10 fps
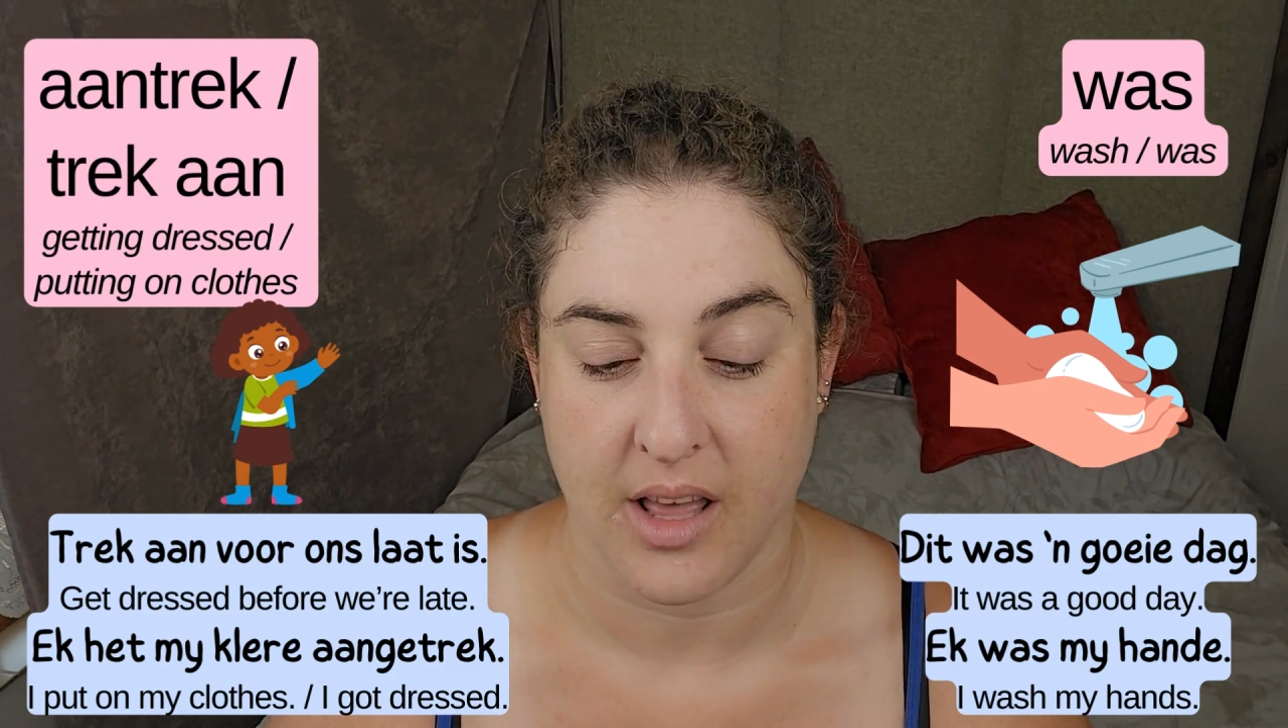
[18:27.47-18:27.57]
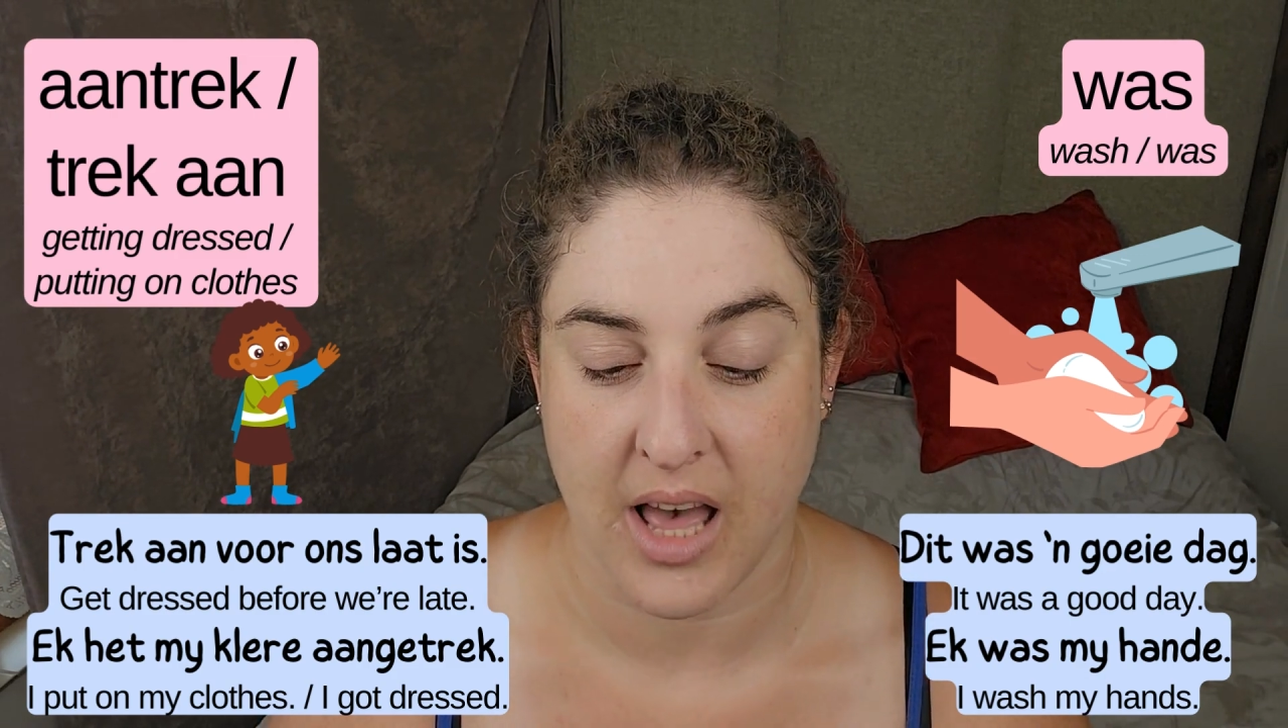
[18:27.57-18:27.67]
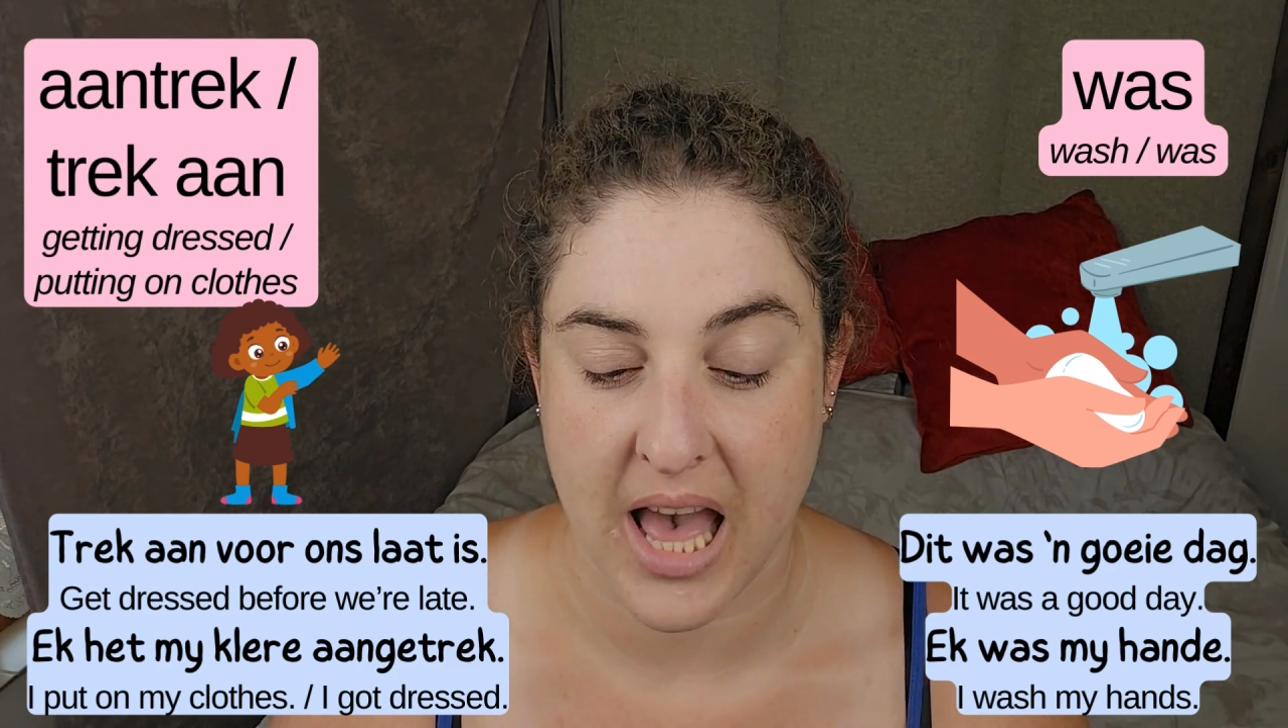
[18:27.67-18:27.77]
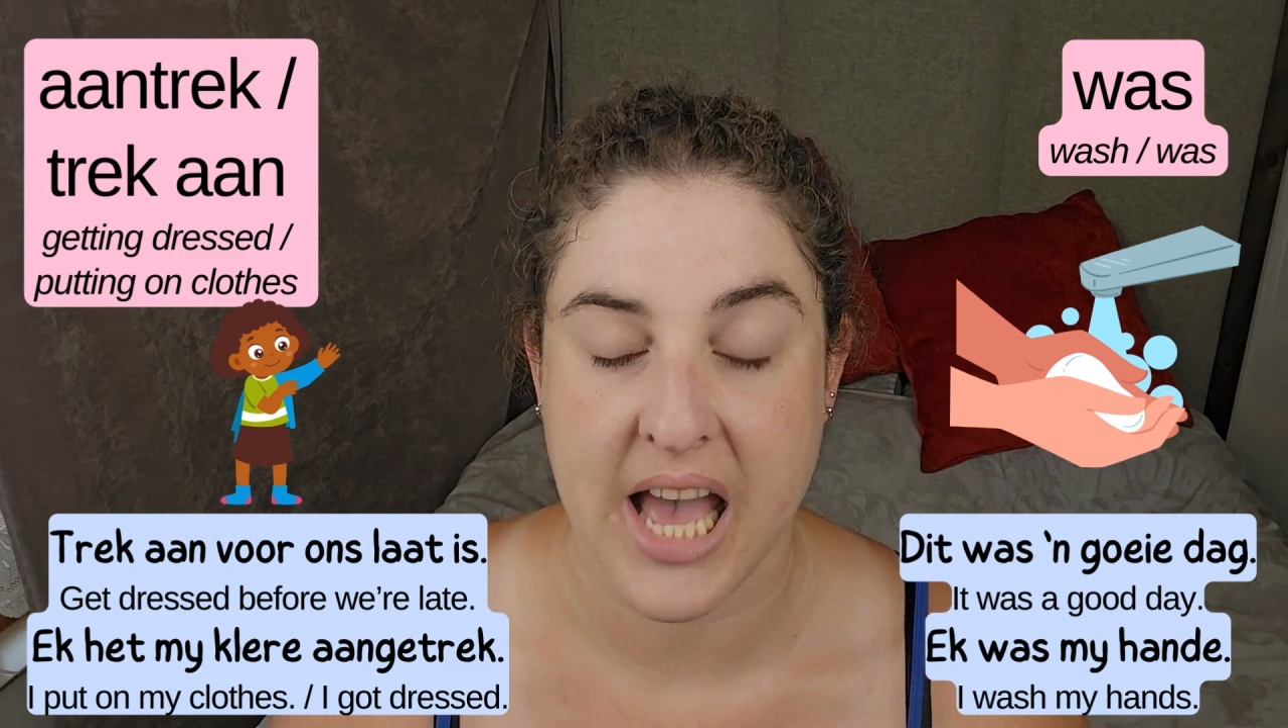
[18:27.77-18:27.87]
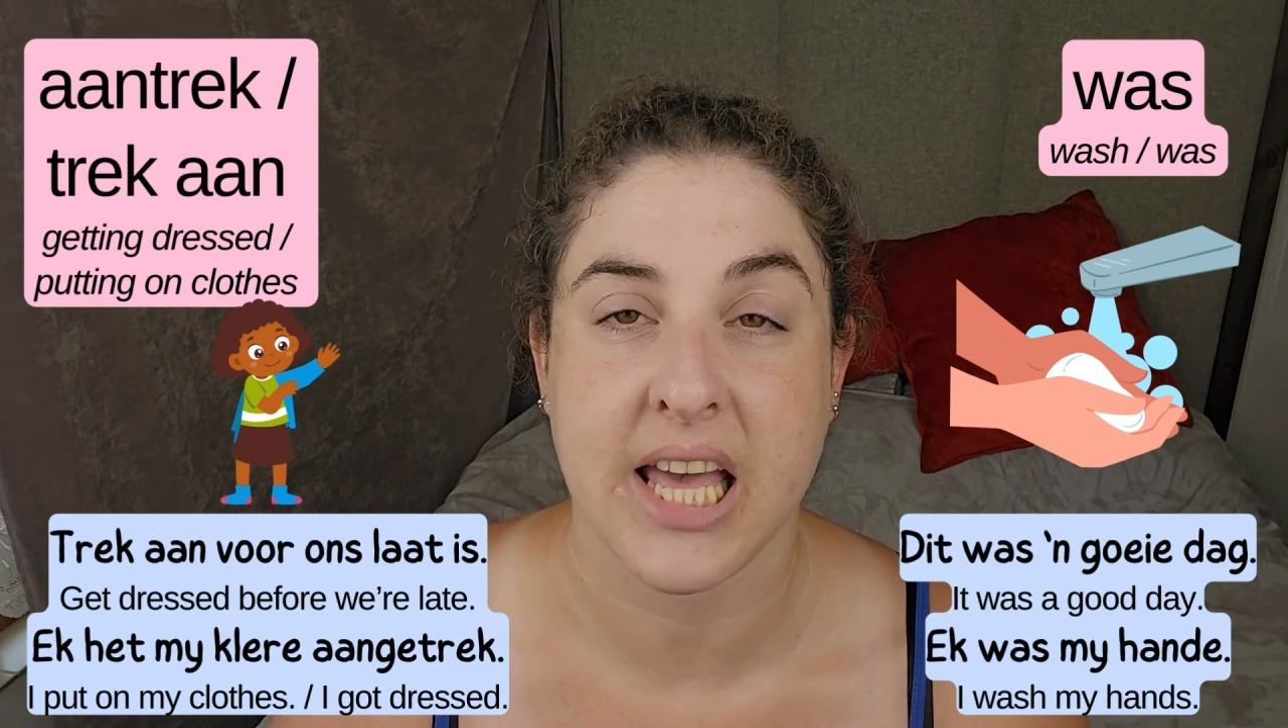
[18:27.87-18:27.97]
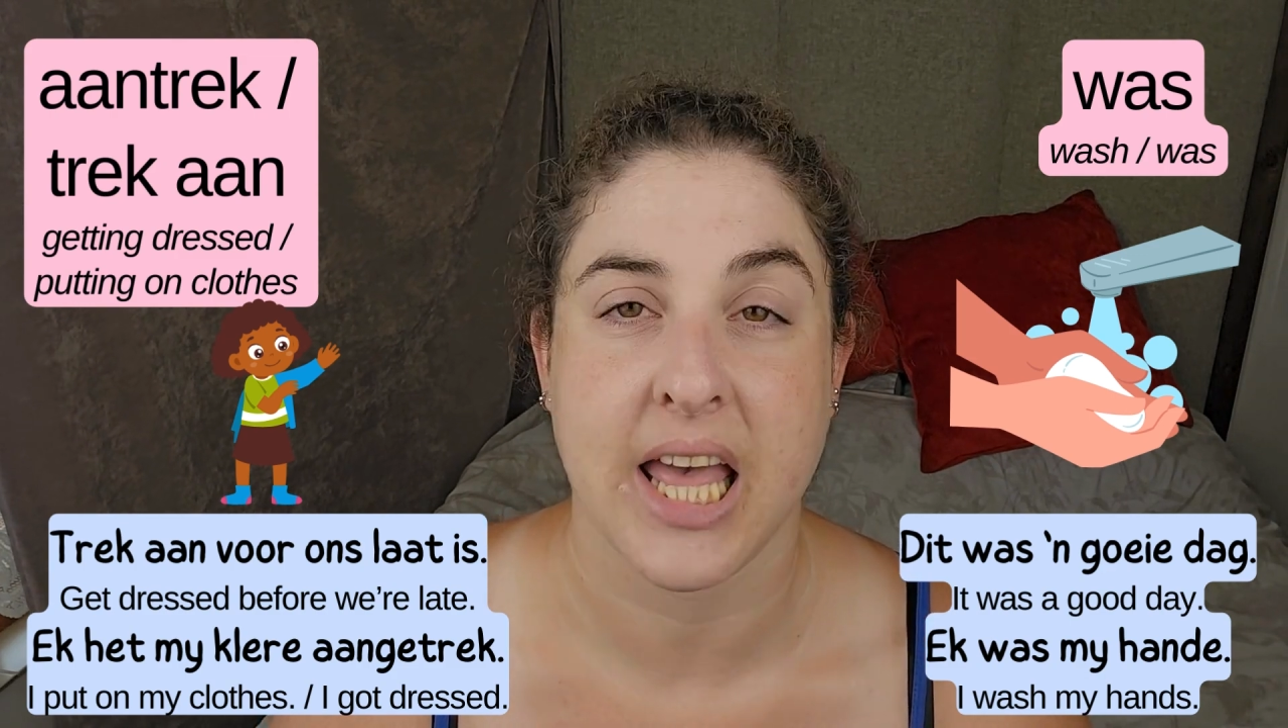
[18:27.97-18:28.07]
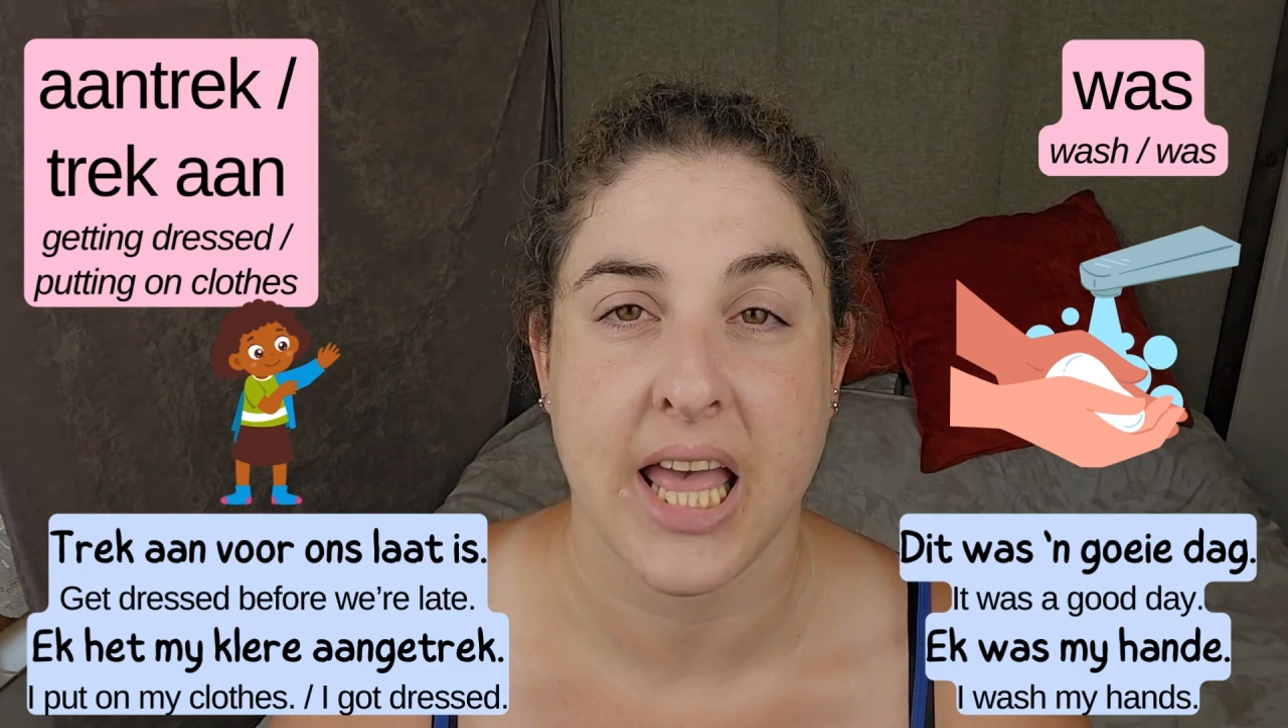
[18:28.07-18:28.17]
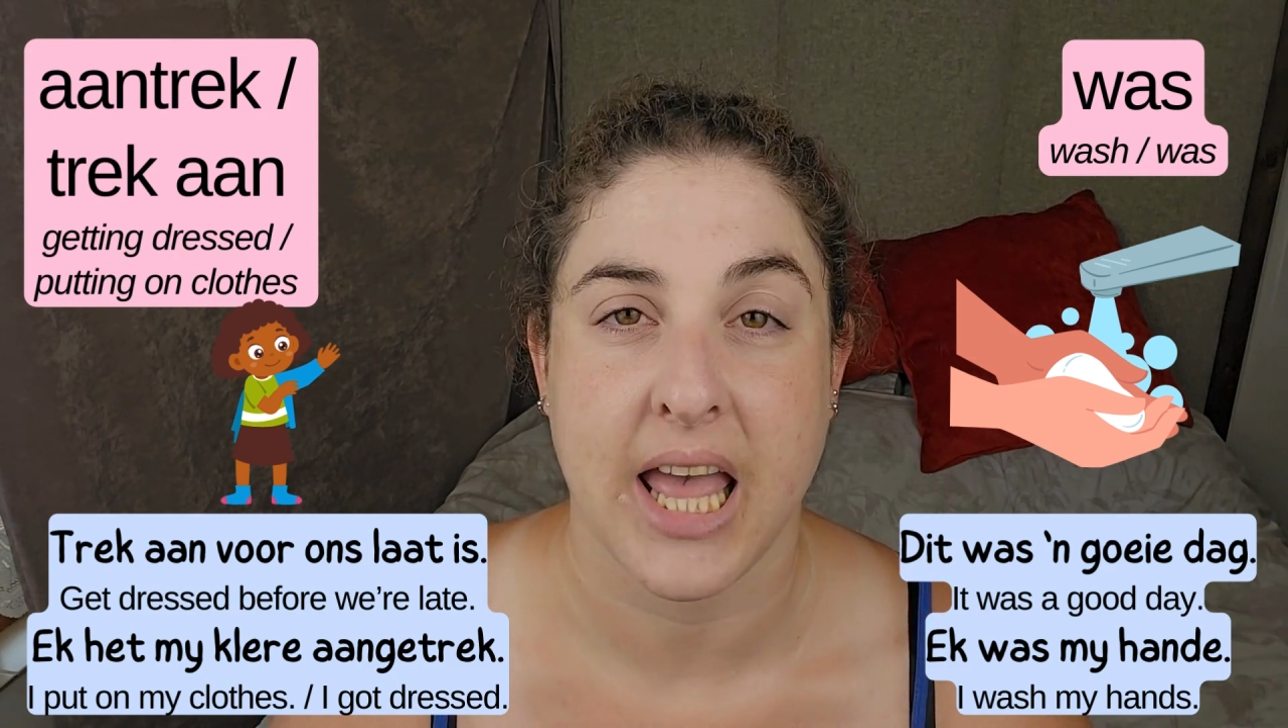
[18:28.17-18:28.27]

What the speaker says: Ek